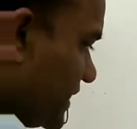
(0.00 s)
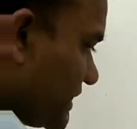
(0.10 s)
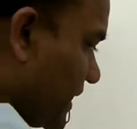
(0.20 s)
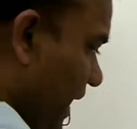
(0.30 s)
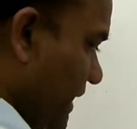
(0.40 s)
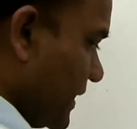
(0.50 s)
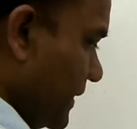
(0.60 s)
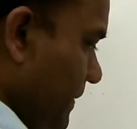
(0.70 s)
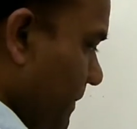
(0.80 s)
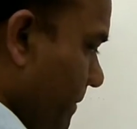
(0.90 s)
is
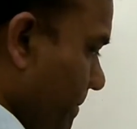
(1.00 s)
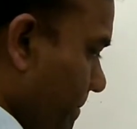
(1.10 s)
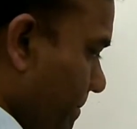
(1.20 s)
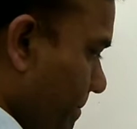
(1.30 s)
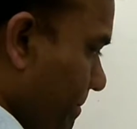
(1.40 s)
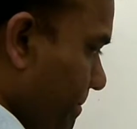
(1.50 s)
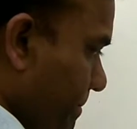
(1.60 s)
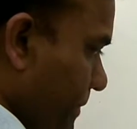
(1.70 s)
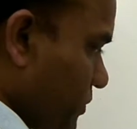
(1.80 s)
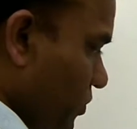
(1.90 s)
9.
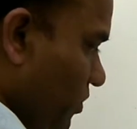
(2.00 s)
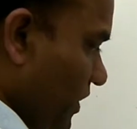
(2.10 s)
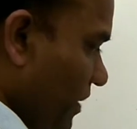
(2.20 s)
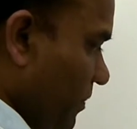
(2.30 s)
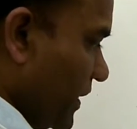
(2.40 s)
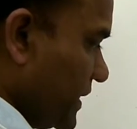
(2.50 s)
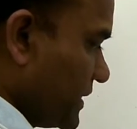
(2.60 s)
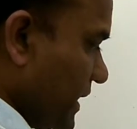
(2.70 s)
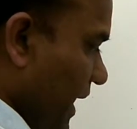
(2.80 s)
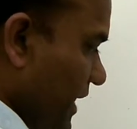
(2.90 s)
So your number
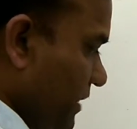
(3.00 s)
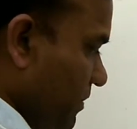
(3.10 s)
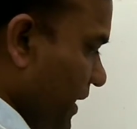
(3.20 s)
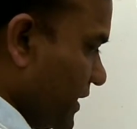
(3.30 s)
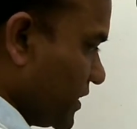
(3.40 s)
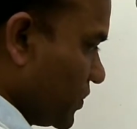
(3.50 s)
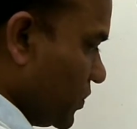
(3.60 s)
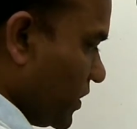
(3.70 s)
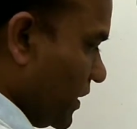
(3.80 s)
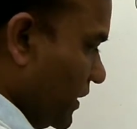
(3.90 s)
is 9 by
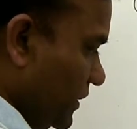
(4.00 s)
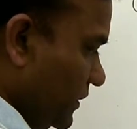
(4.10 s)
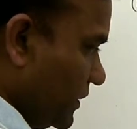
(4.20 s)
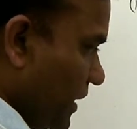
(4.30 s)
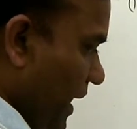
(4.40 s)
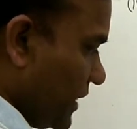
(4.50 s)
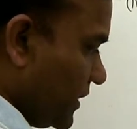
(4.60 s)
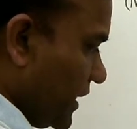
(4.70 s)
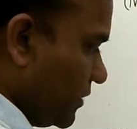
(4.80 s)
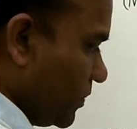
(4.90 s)
2 here, and
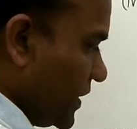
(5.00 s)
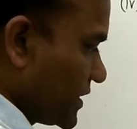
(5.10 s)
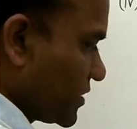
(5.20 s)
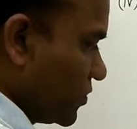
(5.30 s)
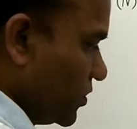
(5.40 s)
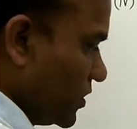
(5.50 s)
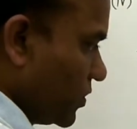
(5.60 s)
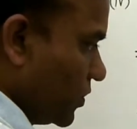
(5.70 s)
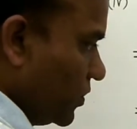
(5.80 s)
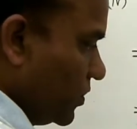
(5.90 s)
then plus root
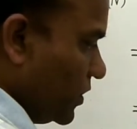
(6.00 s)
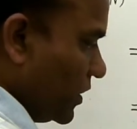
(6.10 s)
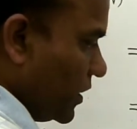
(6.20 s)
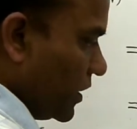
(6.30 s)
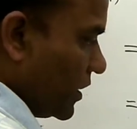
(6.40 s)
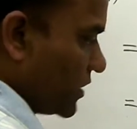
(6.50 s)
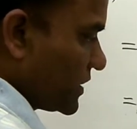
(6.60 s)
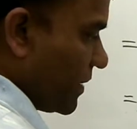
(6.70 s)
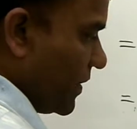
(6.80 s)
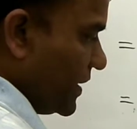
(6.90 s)
2
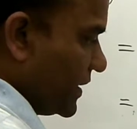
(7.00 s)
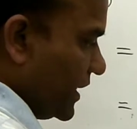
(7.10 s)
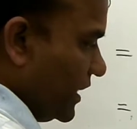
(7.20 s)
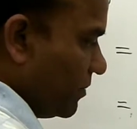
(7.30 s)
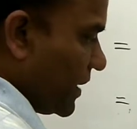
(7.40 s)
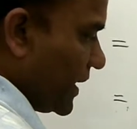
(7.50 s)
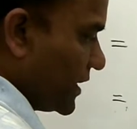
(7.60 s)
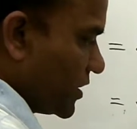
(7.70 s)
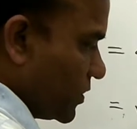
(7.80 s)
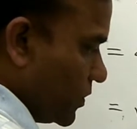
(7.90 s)
17
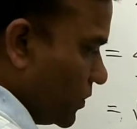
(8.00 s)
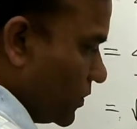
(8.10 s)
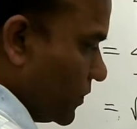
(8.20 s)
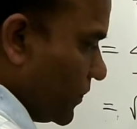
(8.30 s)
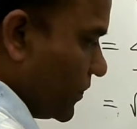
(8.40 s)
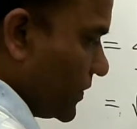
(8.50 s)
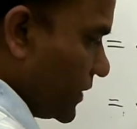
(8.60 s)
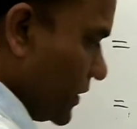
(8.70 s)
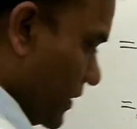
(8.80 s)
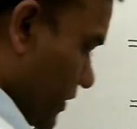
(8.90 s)
by 2.
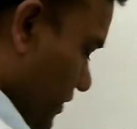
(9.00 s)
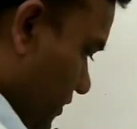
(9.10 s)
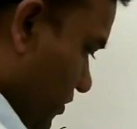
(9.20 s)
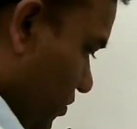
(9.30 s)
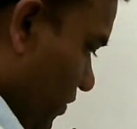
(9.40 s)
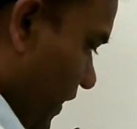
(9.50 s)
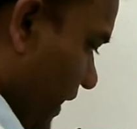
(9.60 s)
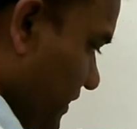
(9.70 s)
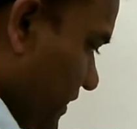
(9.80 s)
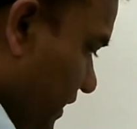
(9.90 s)
So your
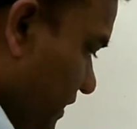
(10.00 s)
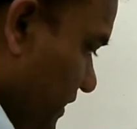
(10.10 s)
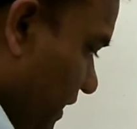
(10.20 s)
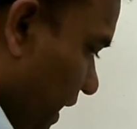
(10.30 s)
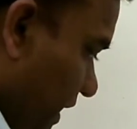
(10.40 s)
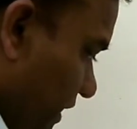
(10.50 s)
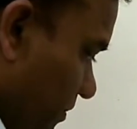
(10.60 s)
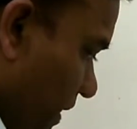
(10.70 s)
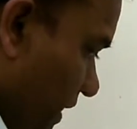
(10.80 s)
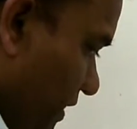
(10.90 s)
answer is 9
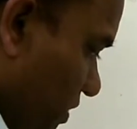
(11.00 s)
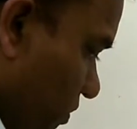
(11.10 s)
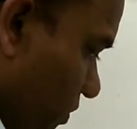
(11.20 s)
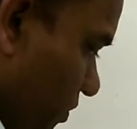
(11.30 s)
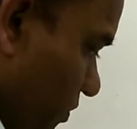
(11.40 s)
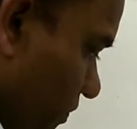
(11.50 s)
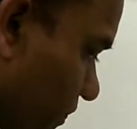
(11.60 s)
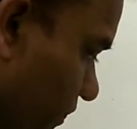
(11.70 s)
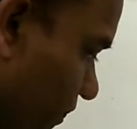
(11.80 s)
by 2